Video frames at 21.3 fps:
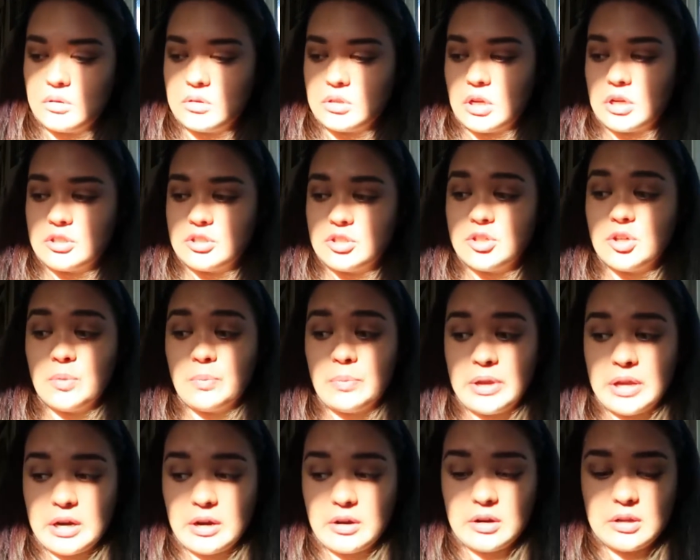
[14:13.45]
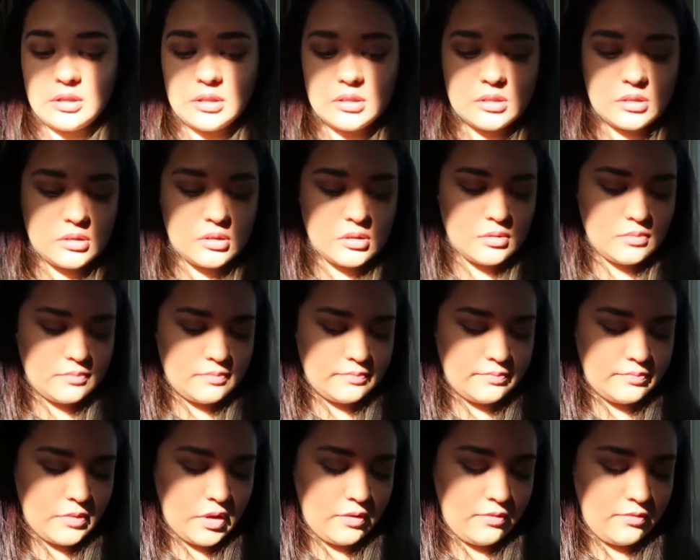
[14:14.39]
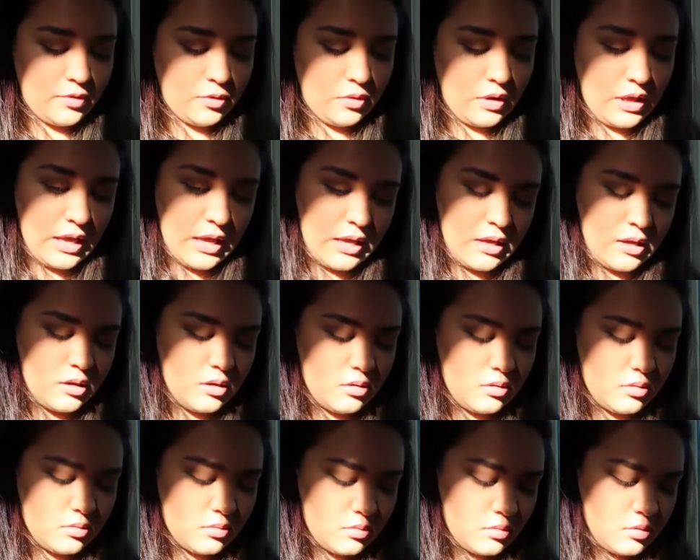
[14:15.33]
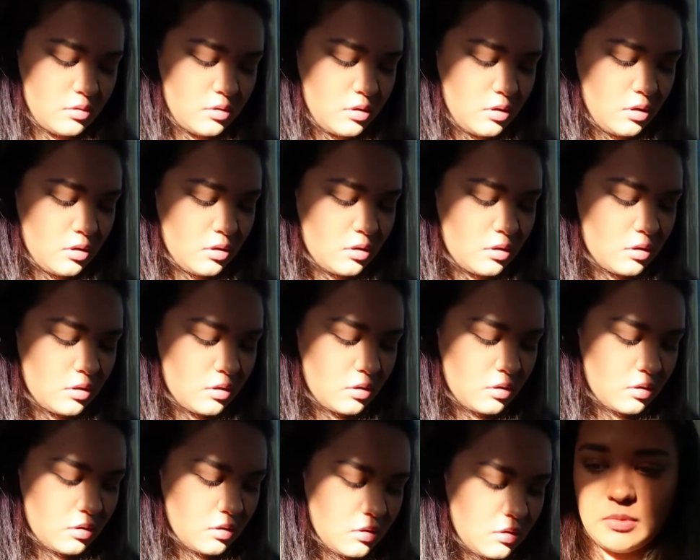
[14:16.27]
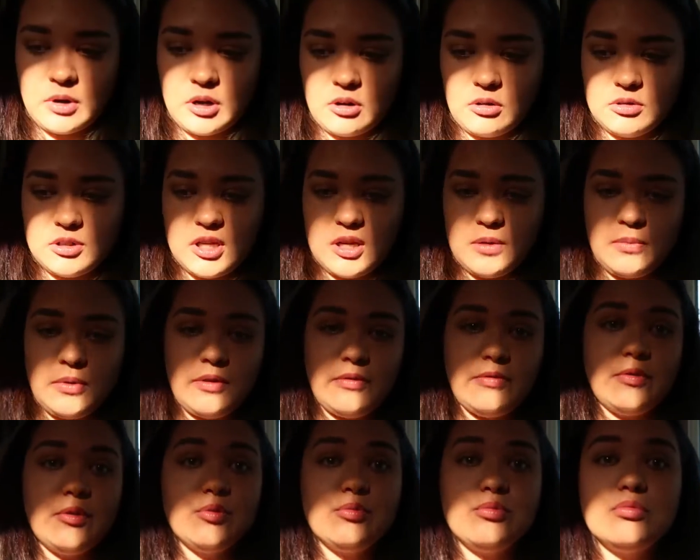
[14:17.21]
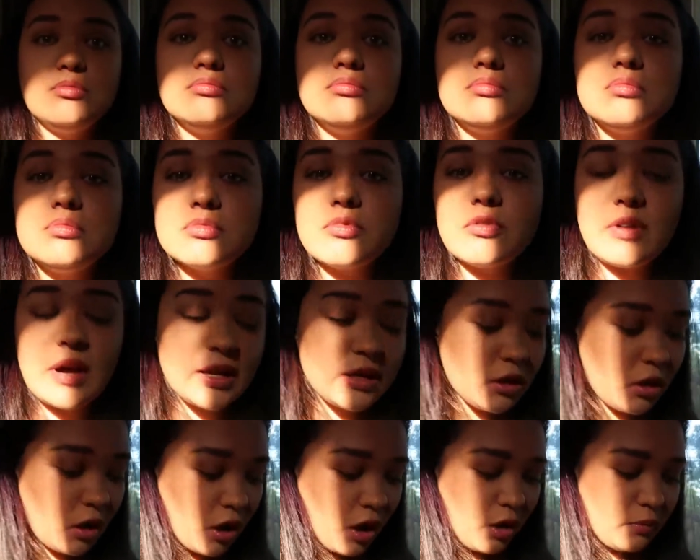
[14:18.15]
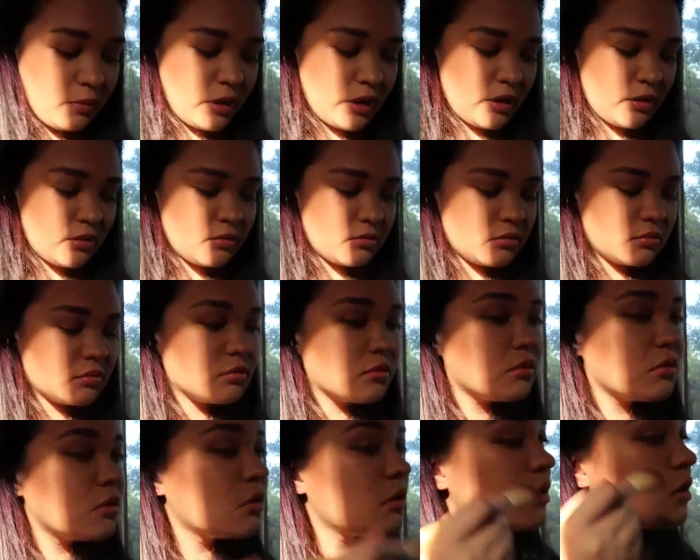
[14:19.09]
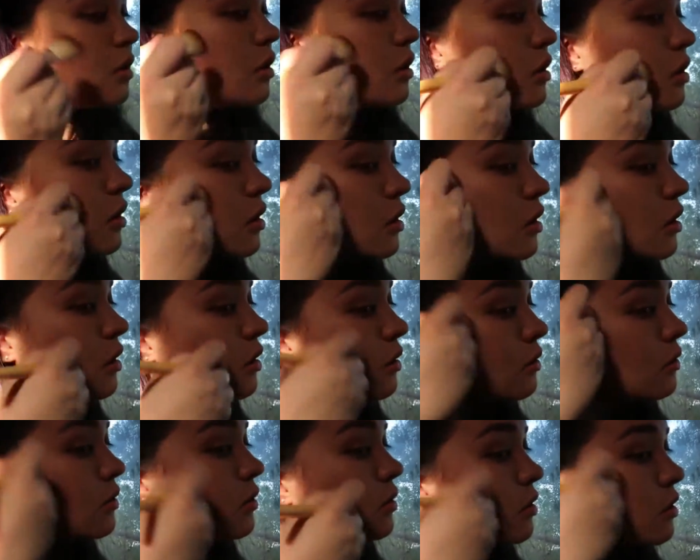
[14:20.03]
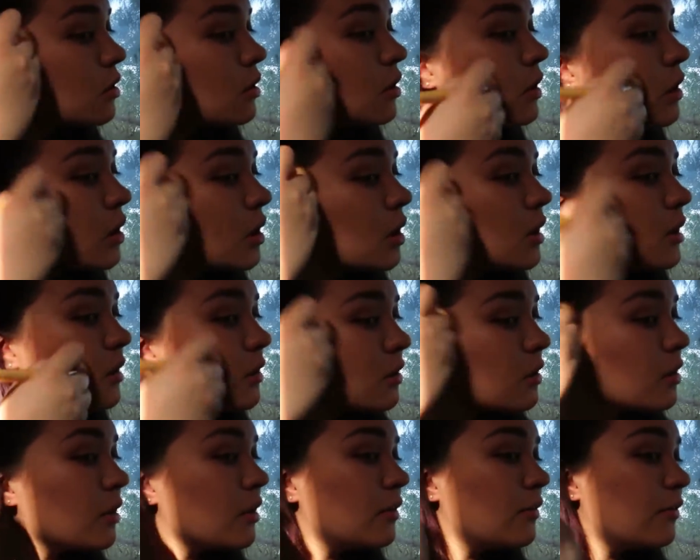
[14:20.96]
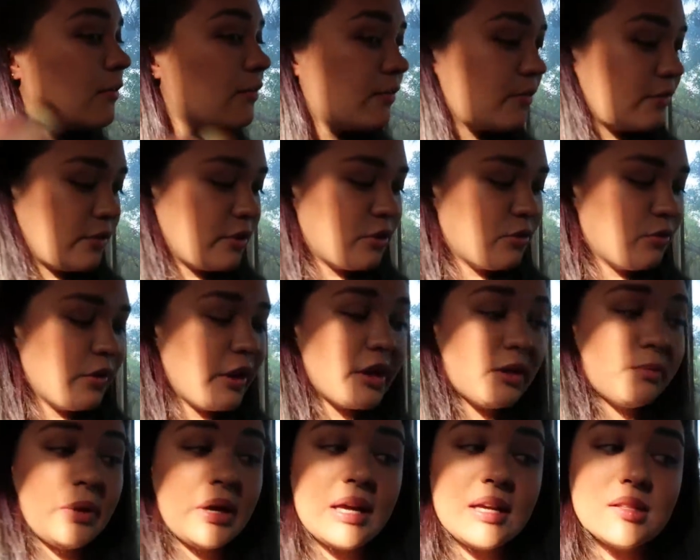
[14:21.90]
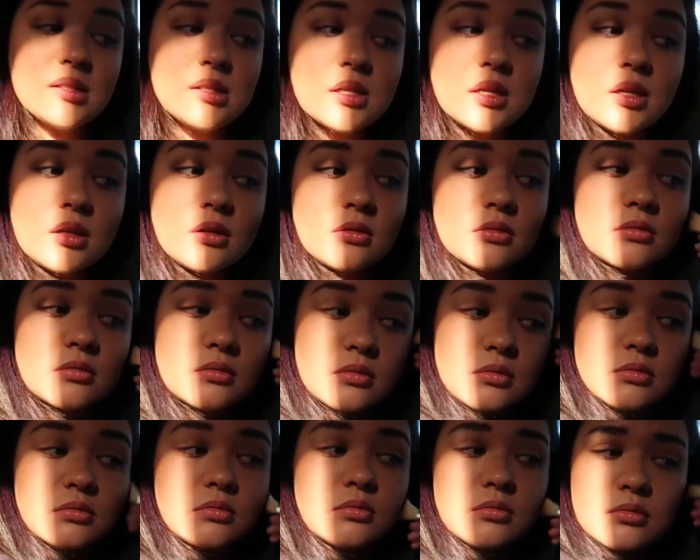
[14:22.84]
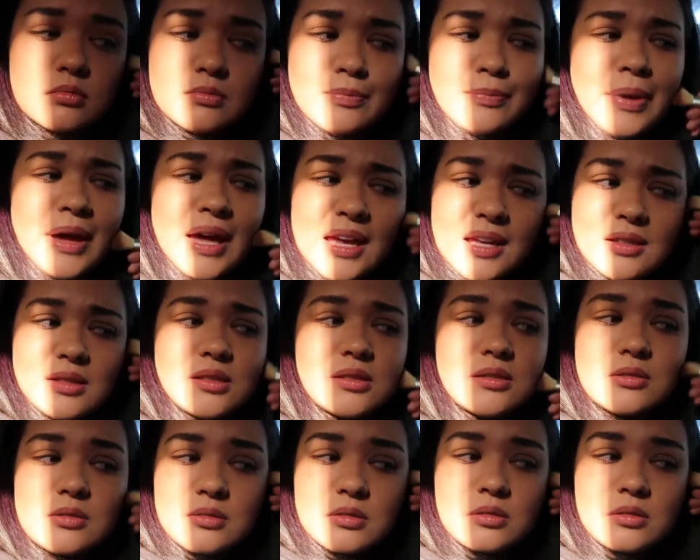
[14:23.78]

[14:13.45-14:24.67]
Talk to your parents if you can. Bottled up. If you find a hobby, you know? If you like painting, paint.